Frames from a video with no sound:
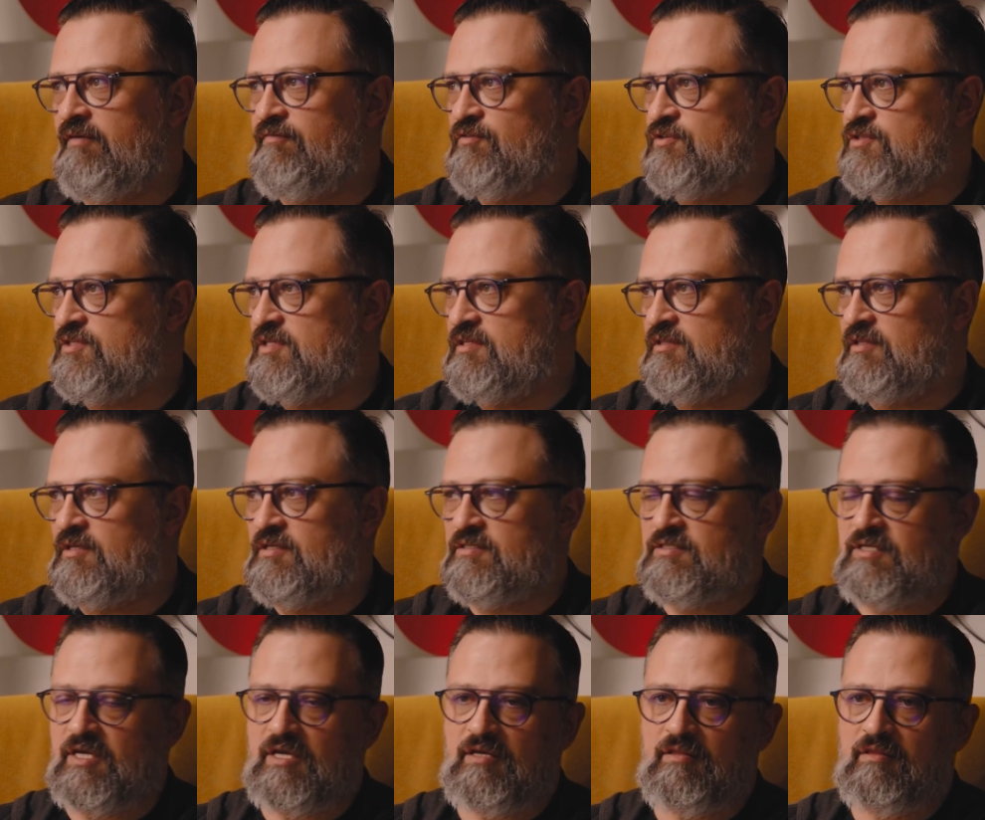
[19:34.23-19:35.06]
Have you seen
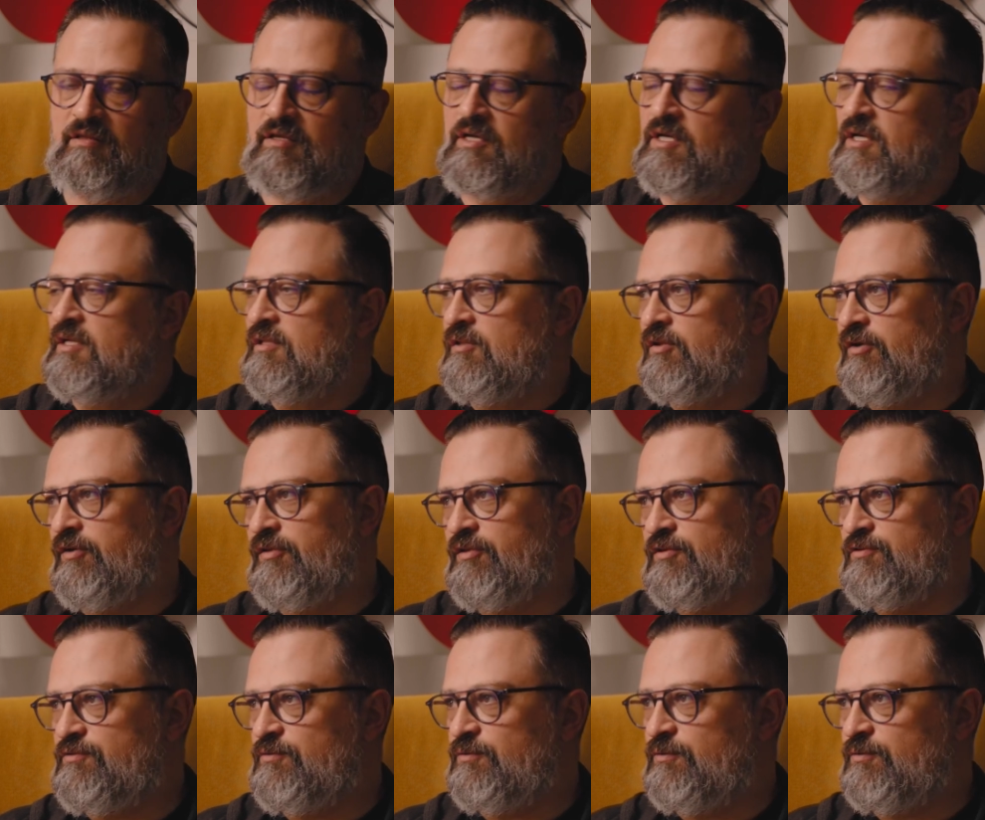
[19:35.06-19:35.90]
this? Hey, look
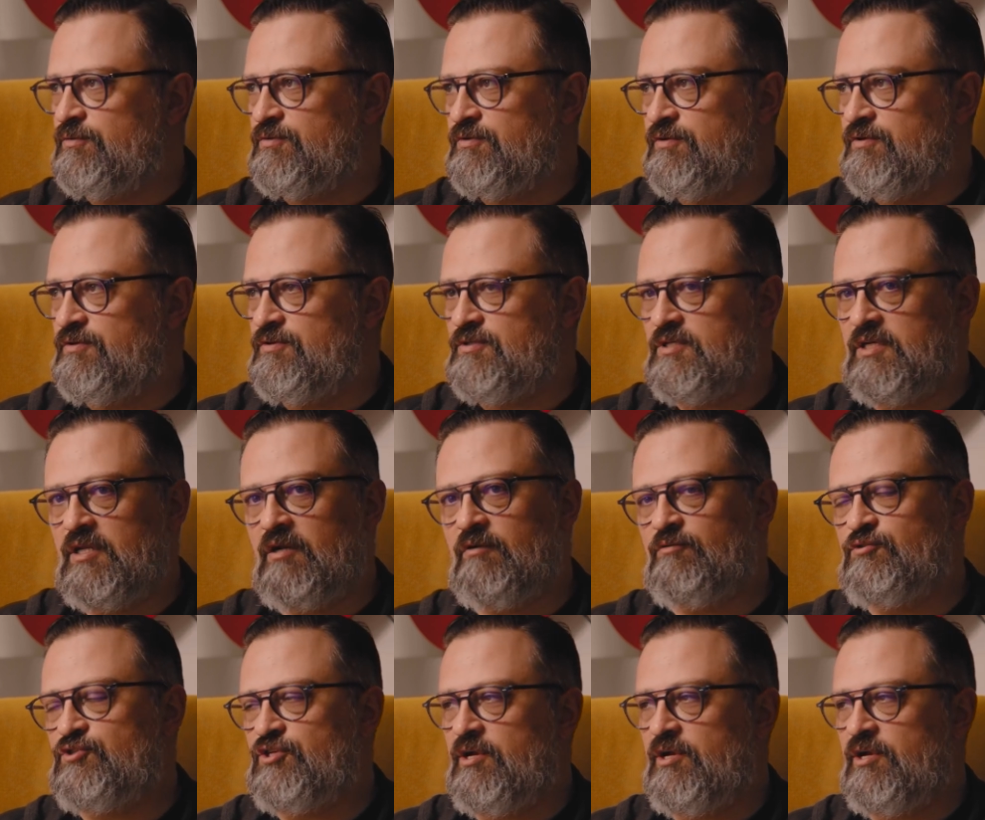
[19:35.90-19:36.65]
at the tools we're using.